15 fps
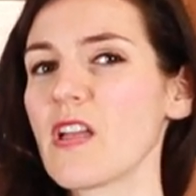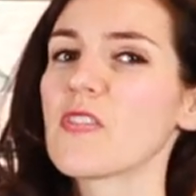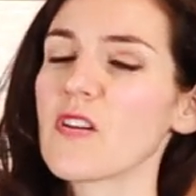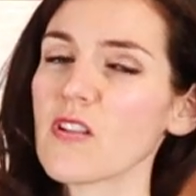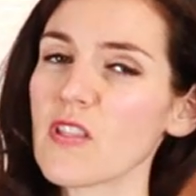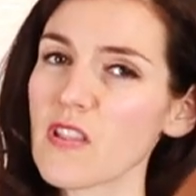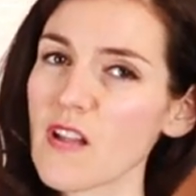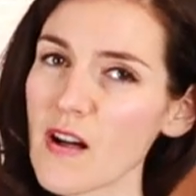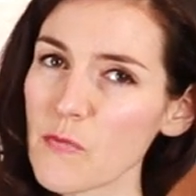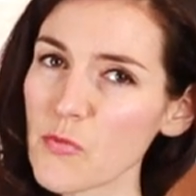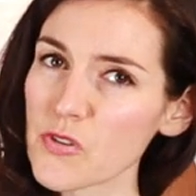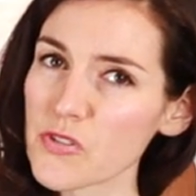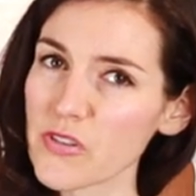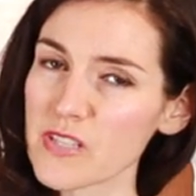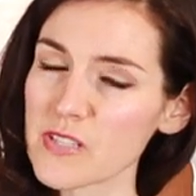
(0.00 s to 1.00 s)
They're a lot
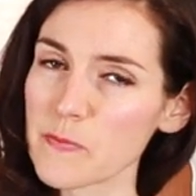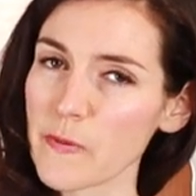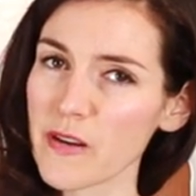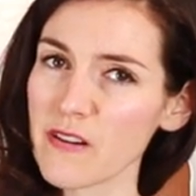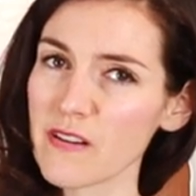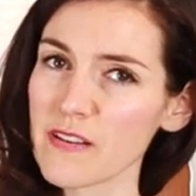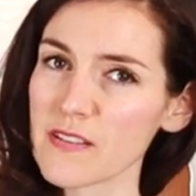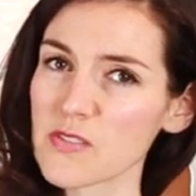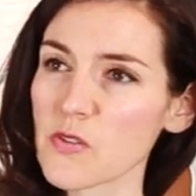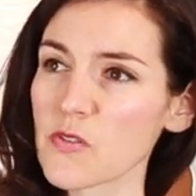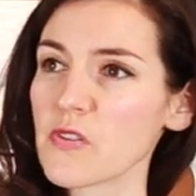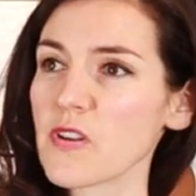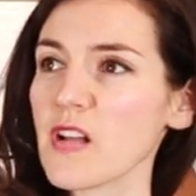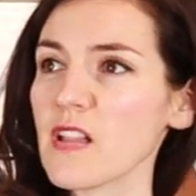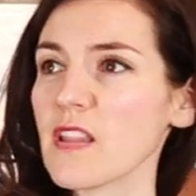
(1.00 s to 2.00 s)
more transparent, so
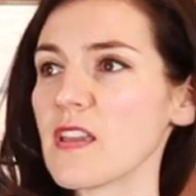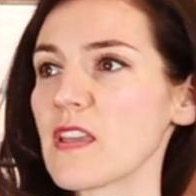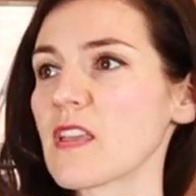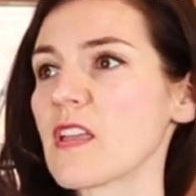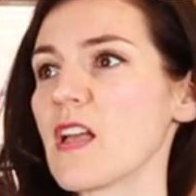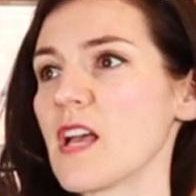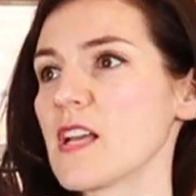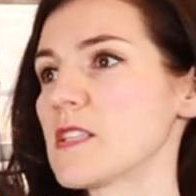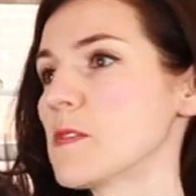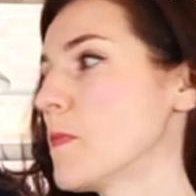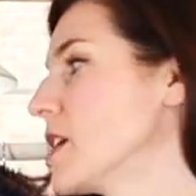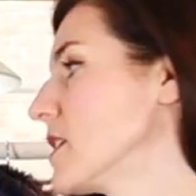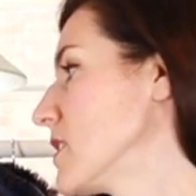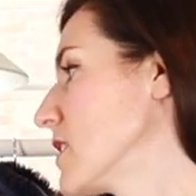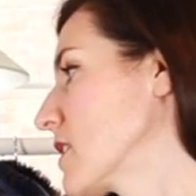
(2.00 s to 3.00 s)
they're not like as
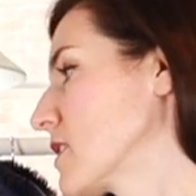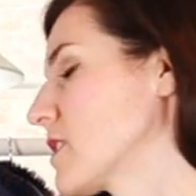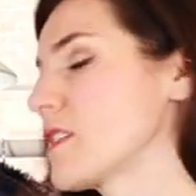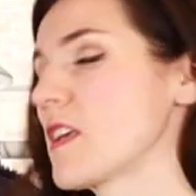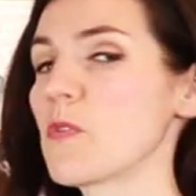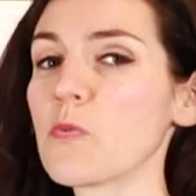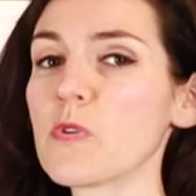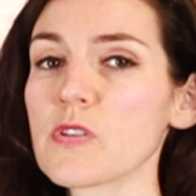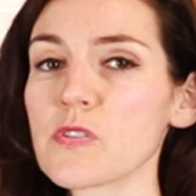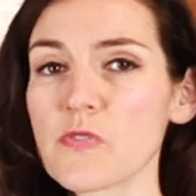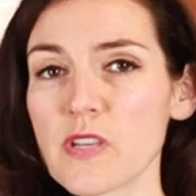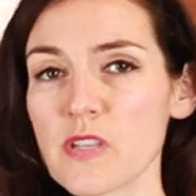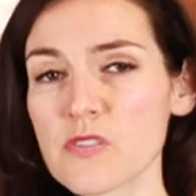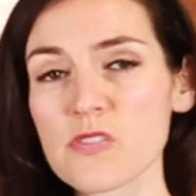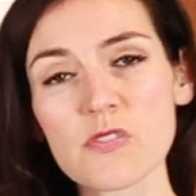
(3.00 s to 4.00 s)
amazing as say Will's
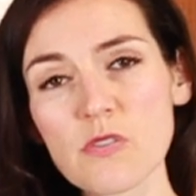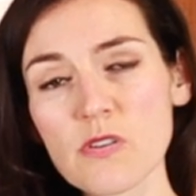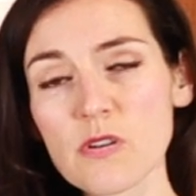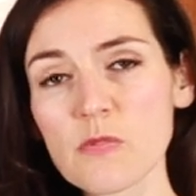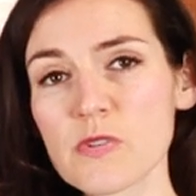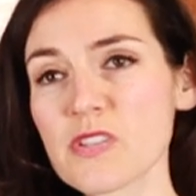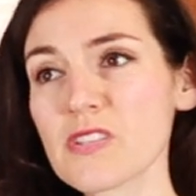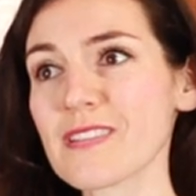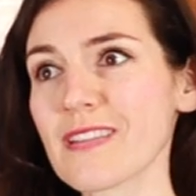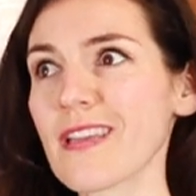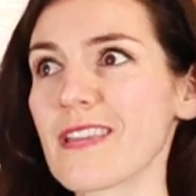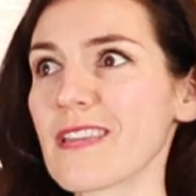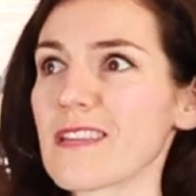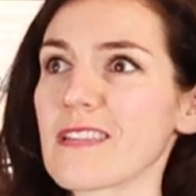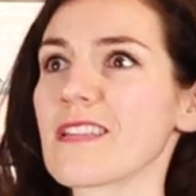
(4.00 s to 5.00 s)
Vegan Store, which is
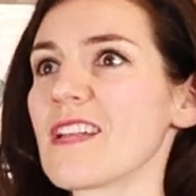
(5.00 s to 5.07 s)
like